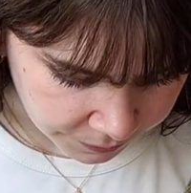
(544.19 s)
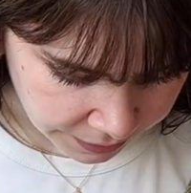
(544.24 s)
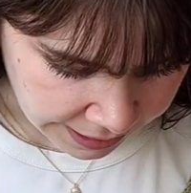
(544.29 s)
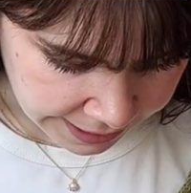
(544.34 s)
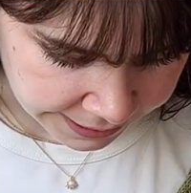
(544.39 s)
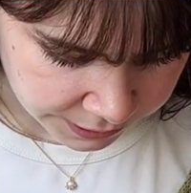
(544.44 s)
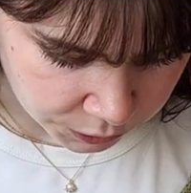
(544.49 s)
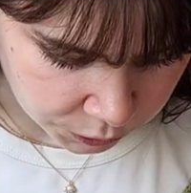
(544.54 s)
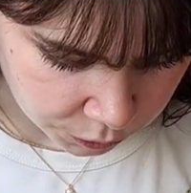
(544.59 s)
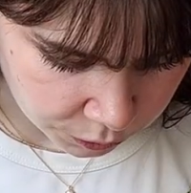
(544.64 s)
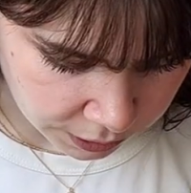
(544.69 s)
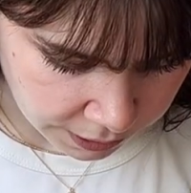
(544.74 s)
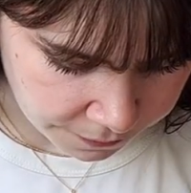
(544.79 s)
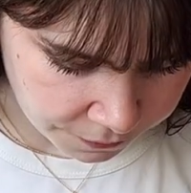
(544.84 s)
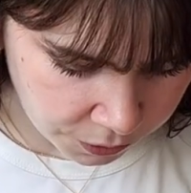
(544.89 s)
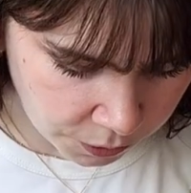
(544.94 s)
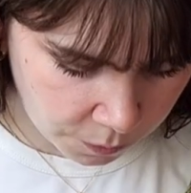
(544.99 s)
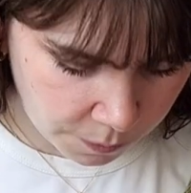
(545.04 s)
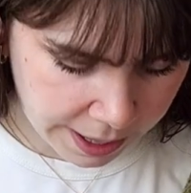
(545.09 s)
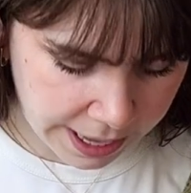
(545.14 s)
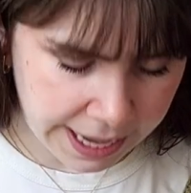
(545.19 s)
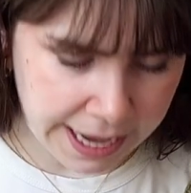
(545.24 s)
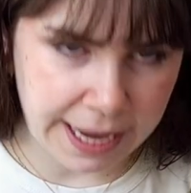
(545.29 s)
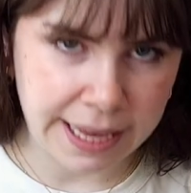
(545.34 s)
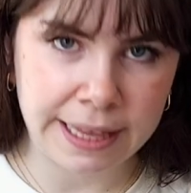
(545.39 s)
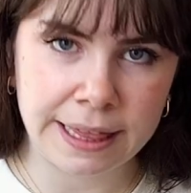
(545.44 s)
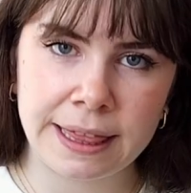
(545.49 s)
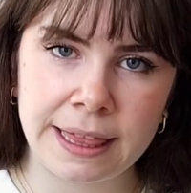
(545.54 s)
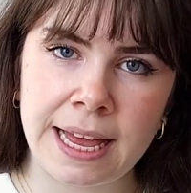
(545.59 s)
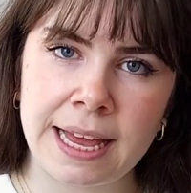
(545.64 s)
I do love the
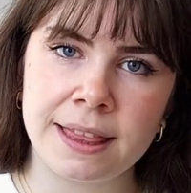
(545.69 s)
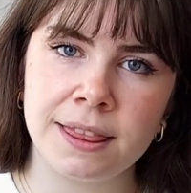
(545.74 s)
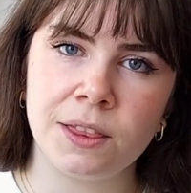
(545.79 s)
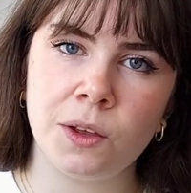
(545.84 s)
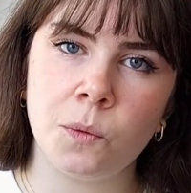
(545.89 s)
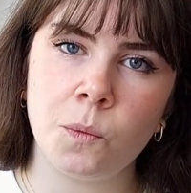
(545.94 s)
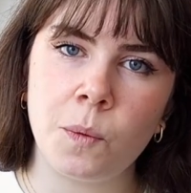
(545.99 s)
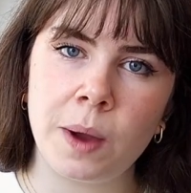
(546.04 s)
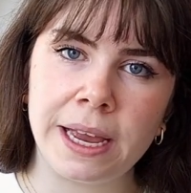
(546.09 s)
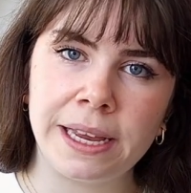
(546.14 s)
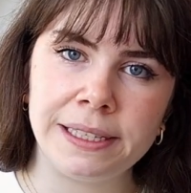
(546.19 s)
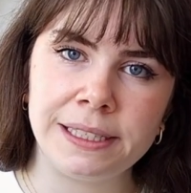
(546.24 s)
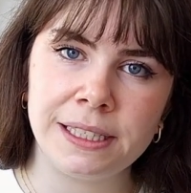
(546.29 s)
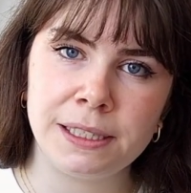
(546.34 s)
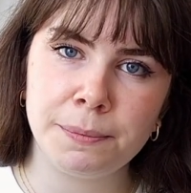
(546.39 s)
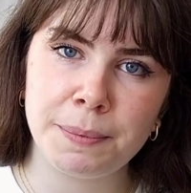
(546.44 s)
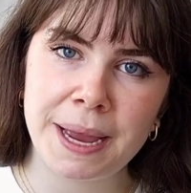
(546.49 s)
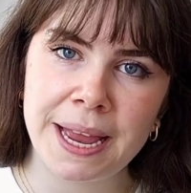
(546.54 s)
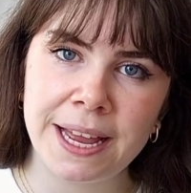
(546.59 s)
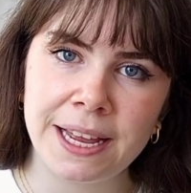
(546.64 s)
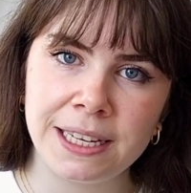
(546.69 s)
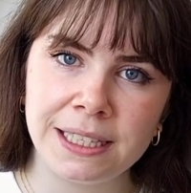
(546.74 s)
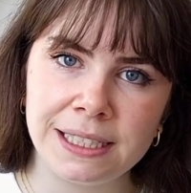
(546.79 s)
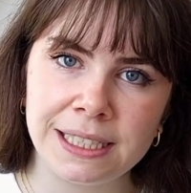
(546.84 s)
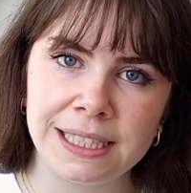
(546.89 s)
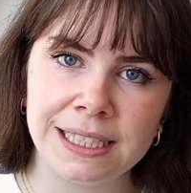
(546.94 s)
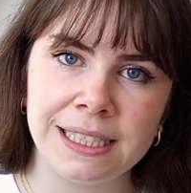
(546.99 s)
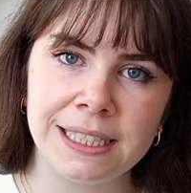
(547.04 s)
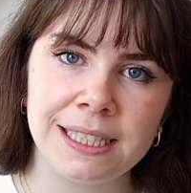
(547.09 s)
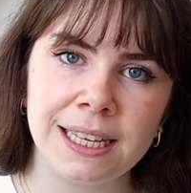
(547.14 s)
way that the waistband
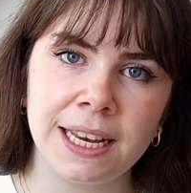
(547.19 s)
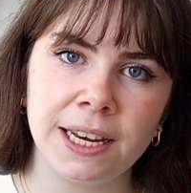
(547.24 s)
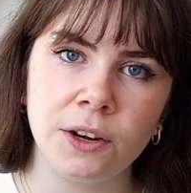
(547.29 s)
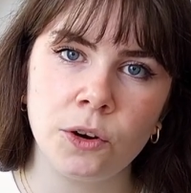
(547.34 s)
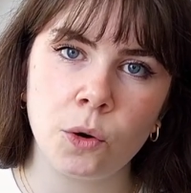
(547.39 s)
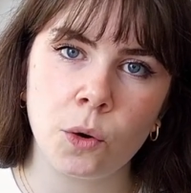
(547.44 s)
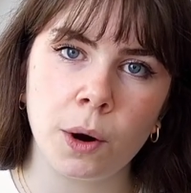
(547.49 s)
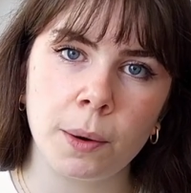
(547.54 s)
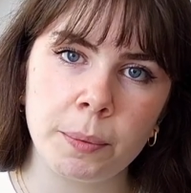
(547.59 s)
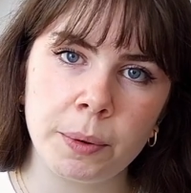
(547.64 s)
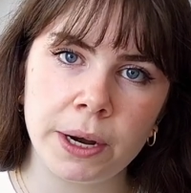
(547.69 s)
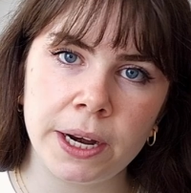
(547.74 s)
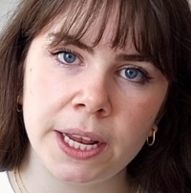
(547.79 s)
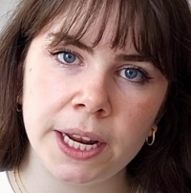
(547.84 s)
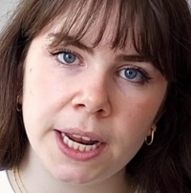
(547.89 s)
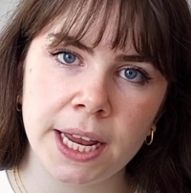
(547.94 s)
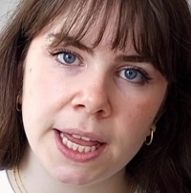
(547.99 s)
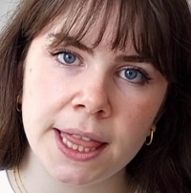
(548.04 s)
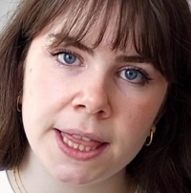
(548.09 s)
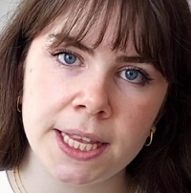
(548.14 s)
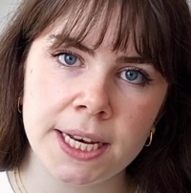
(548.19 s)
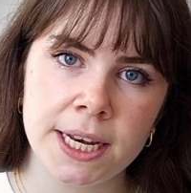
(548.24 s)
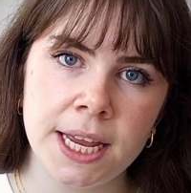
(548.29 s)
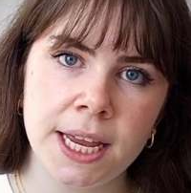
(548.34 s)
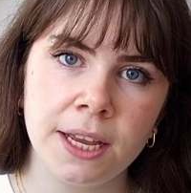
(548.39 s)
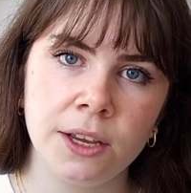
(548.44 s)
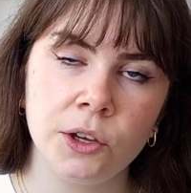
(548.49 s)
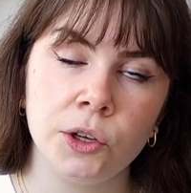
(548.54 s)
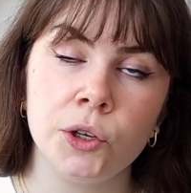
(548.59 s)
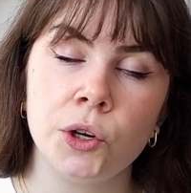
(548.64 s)
is incorporated in the
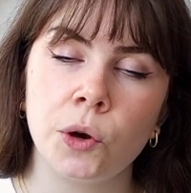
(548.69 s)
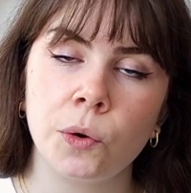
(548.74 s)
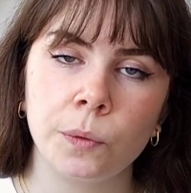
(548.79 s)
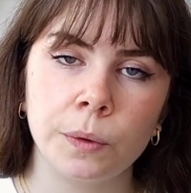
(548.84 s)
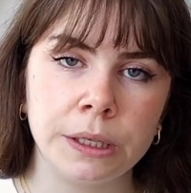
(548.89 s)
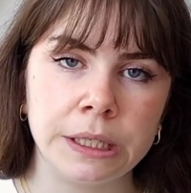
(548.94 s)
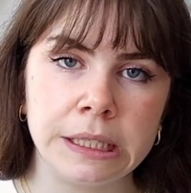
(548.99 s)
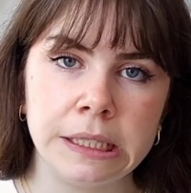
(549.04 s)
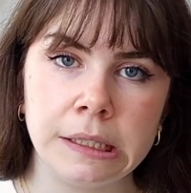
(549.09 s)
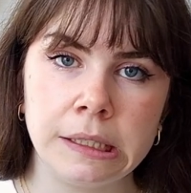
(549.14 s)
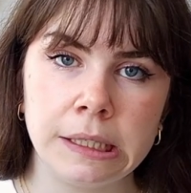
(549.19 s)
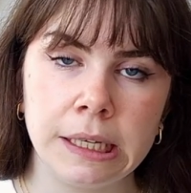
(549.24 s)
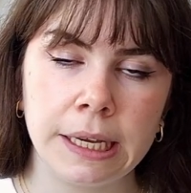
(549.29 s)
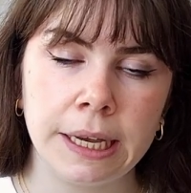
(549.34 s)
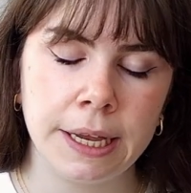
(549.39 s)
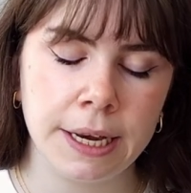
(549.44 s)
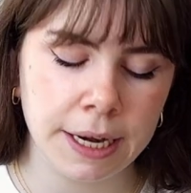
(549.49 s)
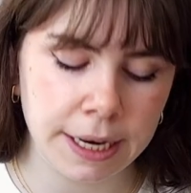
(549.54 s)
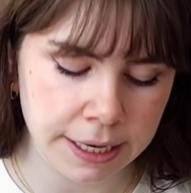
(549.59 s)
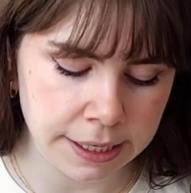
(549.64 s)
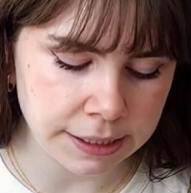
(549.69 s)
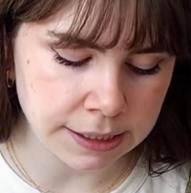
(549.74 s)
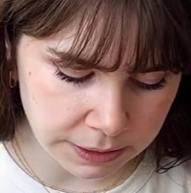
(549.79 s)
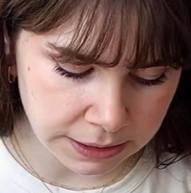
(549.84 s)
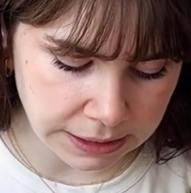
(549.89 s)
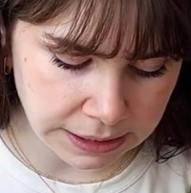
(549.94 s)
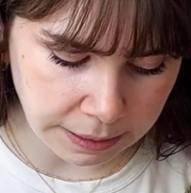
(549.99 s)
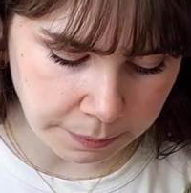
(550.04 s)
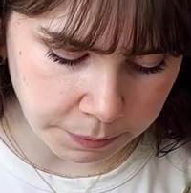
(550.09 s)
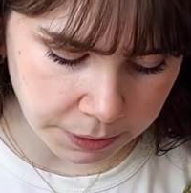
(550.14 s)
knit. You don't really see it. It is
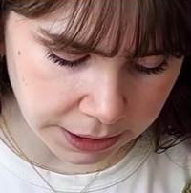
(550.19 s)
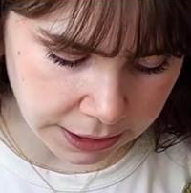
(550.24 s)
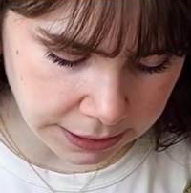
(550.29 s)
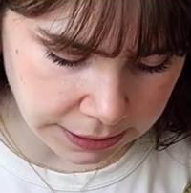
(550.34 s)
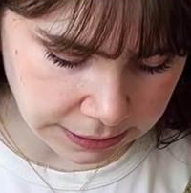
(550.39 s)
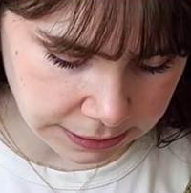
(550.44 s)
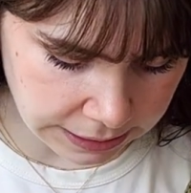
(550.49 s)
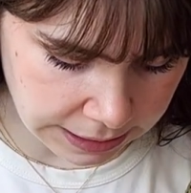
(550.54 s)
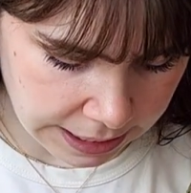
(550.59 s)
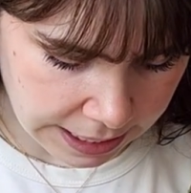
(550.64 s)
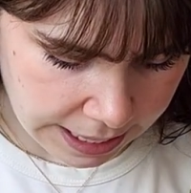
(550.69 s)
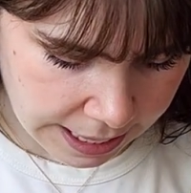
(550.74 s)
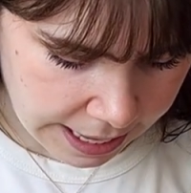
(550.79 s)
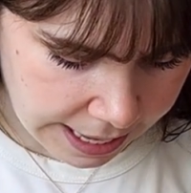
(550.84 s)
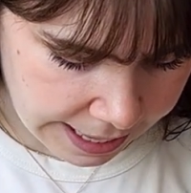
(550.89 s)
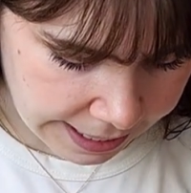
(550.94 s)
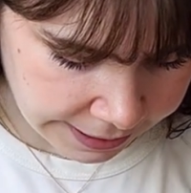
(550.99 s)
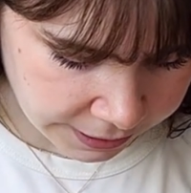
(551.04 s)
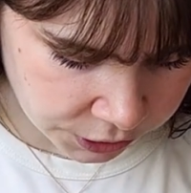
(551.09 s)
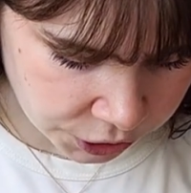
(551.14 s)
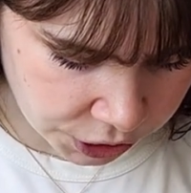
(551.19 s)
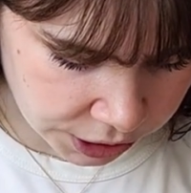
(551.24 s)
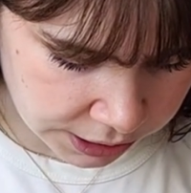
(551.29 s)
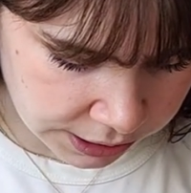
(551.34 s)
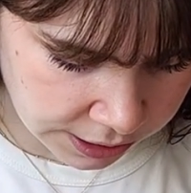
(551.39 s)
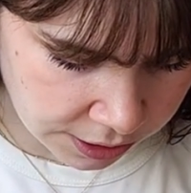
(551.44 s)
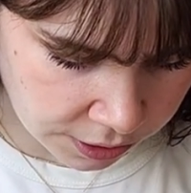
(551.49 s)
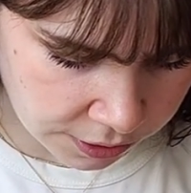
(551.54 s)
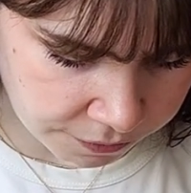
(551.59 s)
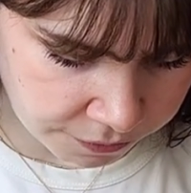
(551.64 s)
seamless, and
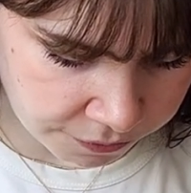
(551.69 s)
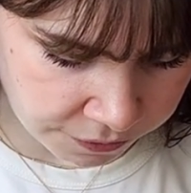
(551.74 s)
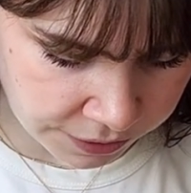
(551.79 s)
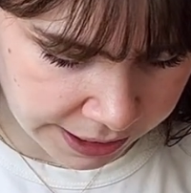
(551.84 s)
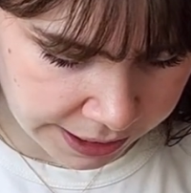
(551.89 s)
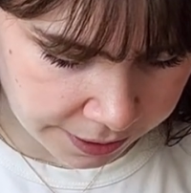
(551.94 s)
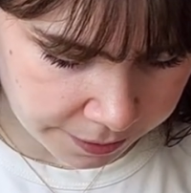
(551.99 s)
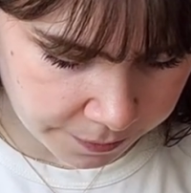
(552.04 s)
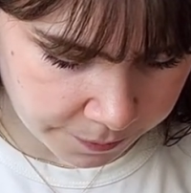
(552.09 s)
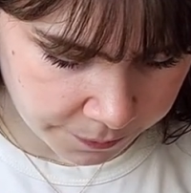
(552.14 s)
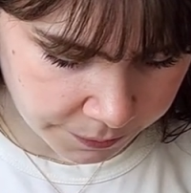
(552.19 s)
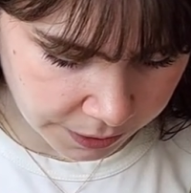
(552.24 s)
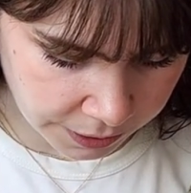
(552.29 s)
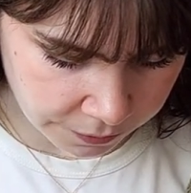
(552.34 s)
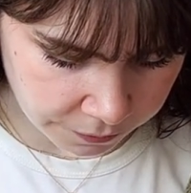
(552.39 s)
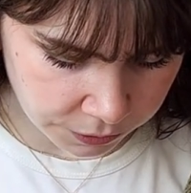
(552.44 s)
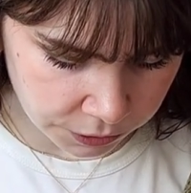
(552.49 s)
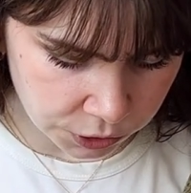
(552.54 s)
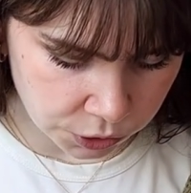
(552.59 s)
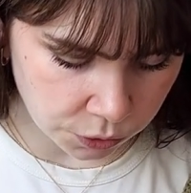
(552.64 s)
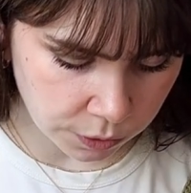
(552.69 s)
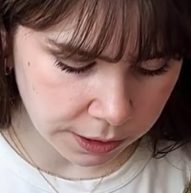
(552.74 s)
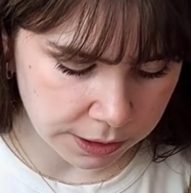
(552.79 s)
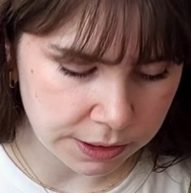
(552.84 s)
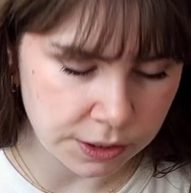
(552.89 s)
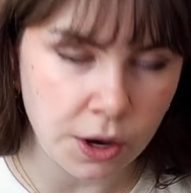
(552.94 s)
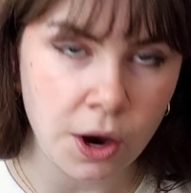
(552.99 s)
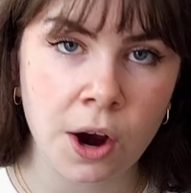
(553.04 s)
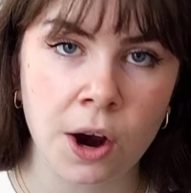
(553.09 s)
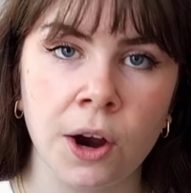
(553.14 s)
just the fit of the
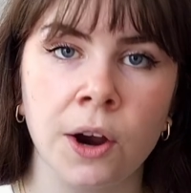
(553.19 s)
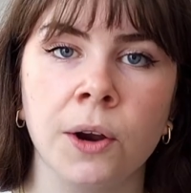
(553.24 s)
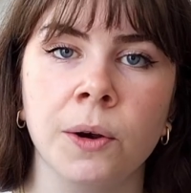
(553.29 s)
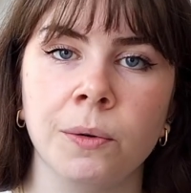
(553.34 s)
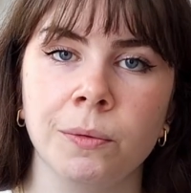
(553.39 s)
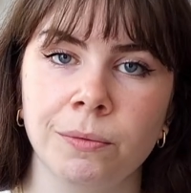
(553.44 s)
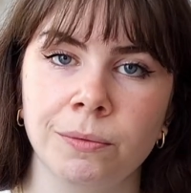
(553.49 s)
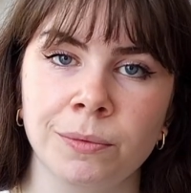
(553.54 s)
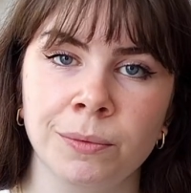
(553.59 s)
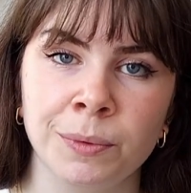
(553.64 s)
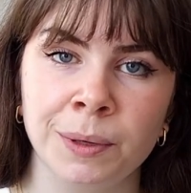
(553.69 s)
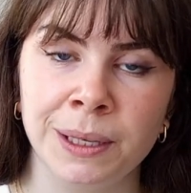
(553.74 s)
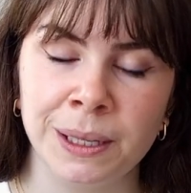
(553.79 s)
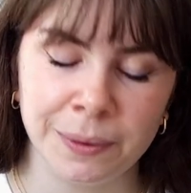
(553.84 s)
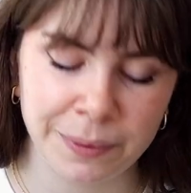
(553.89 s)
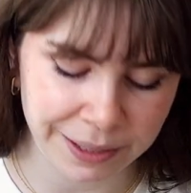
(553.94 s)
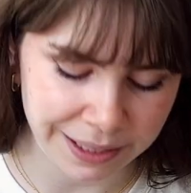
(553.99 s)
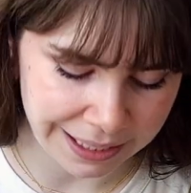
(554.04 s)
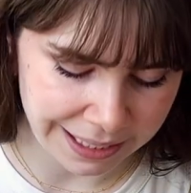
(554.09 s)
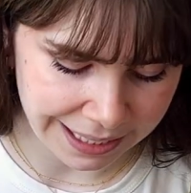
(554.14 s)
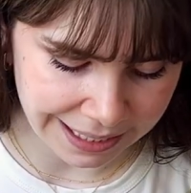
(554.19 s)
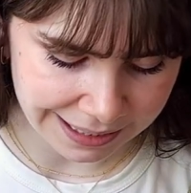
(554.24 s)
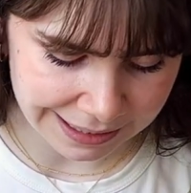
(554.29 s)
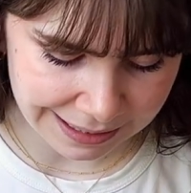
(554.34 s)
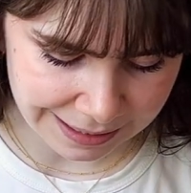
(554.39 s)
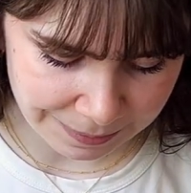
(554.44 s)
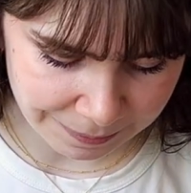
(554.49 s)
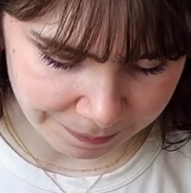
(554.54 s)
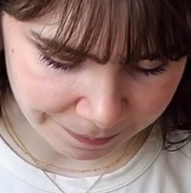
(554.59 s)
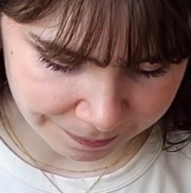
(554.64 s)
shorts are really, really
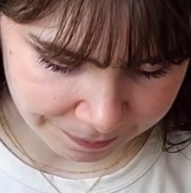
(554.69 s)
nice.